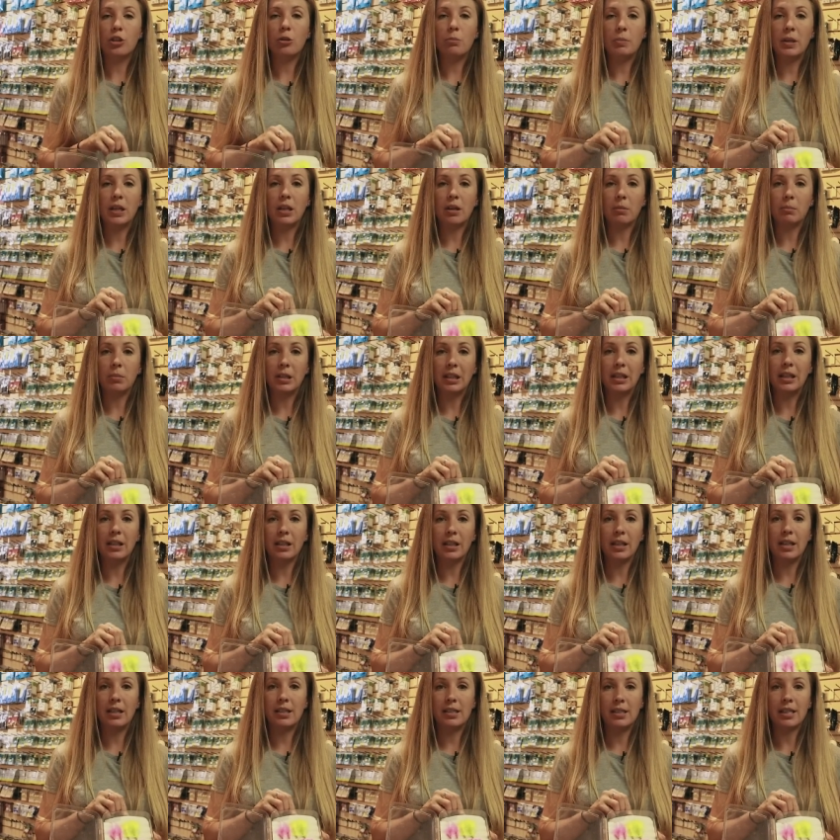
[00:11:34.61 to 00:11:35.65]
you'd be
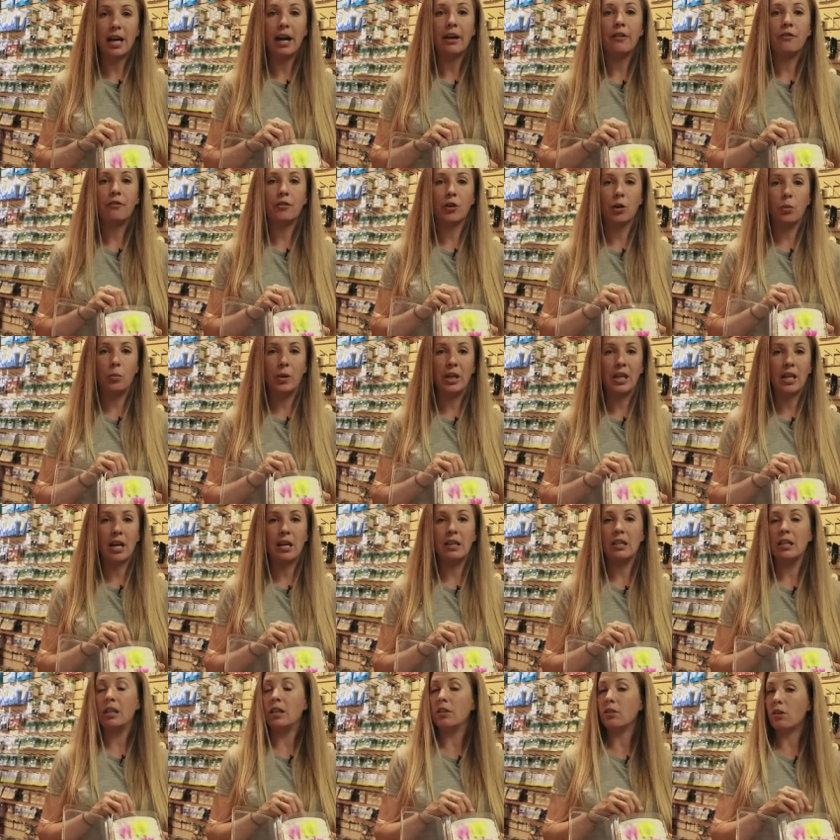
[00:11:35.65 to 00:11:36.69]
completely set for a
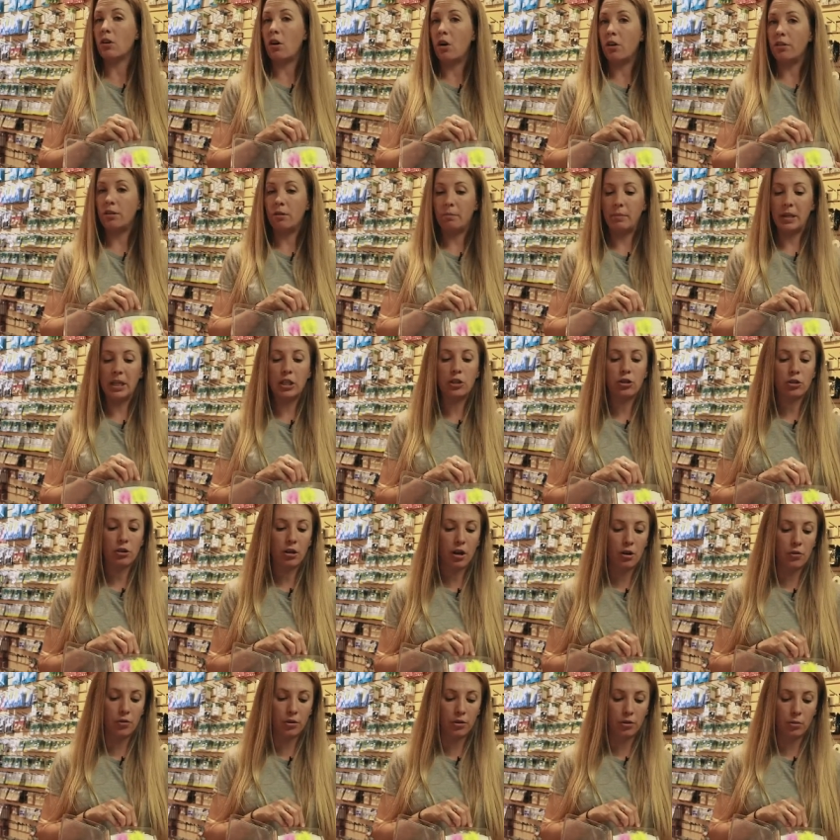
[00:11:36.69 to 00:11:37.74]
weekend either on the beach or
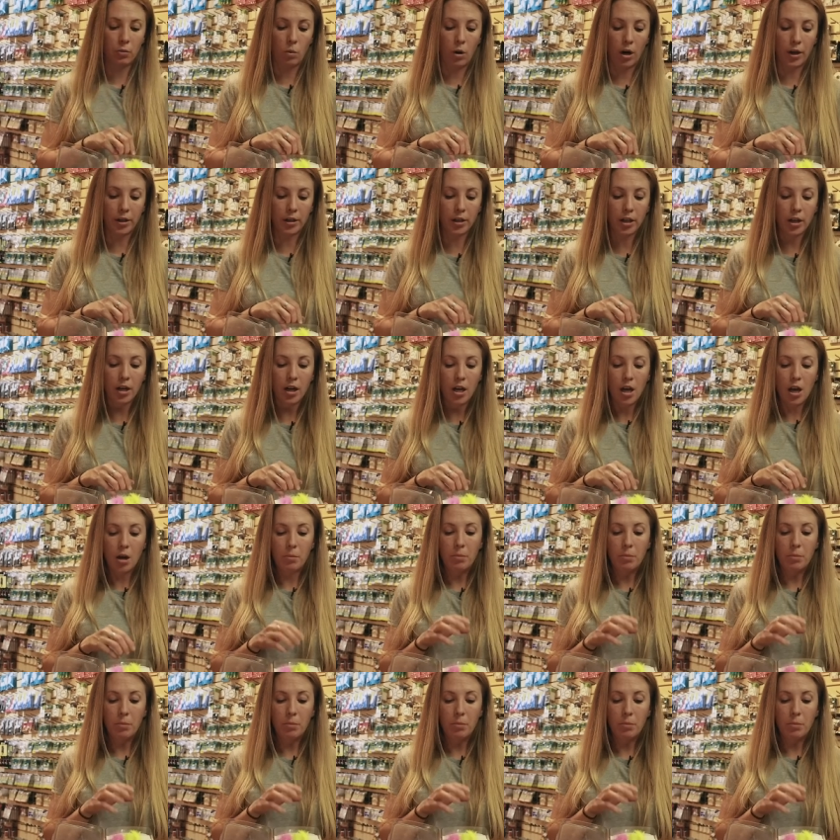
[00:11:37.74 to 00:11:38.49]
out on the water,